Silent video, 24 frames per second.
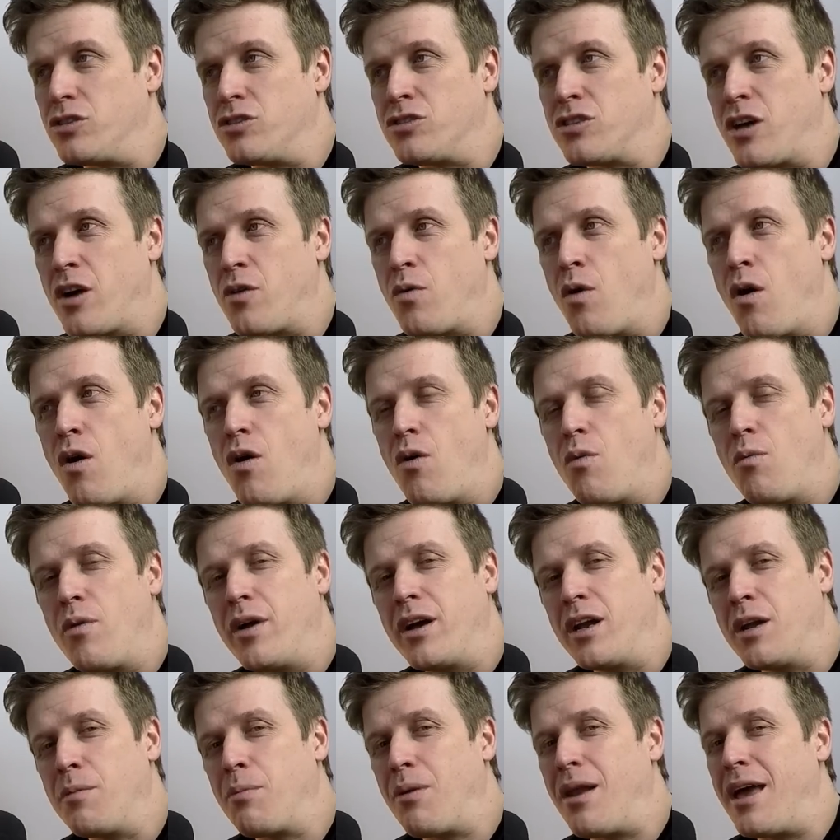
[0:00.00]
So we're
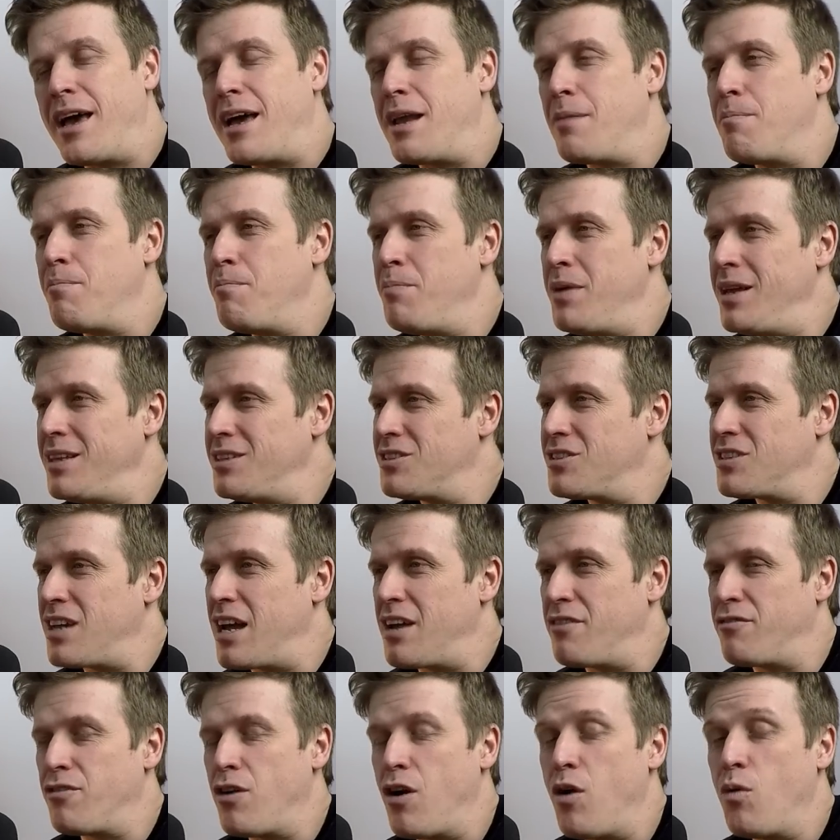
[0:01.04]
going to play it a bit
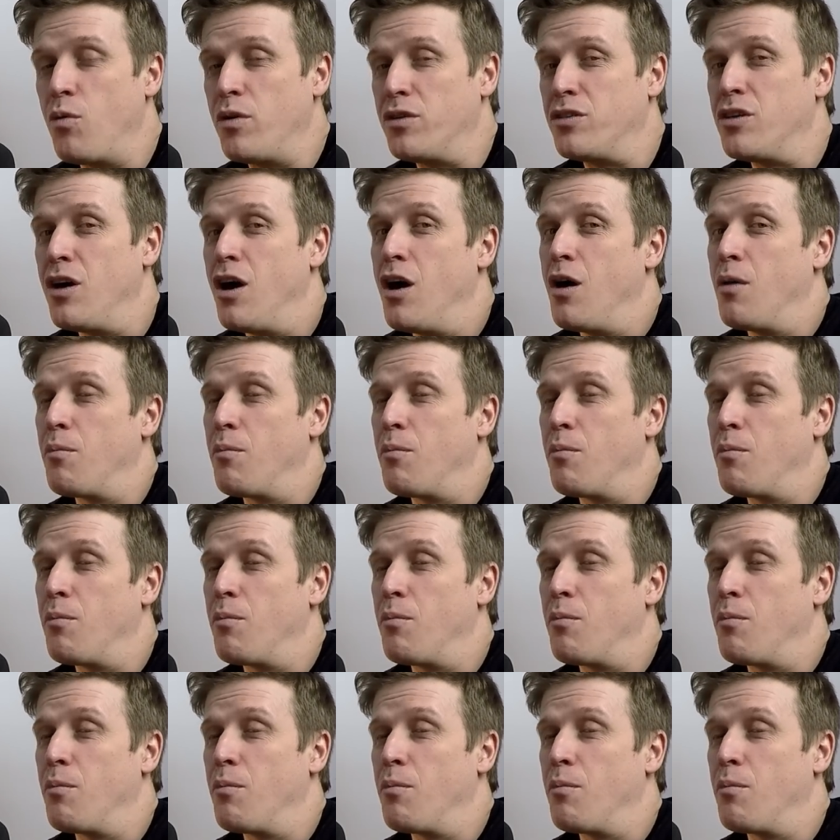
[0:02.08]
safer with